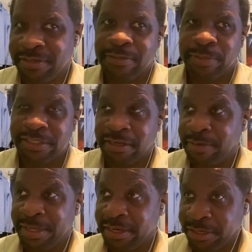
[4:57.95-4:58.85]
Especially you're gonna
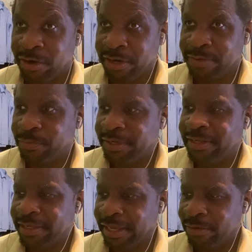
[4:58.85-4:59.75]
be in the dark when
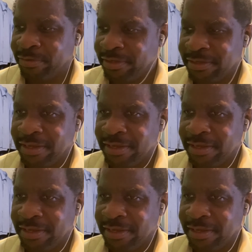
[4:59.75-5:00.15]
the yellow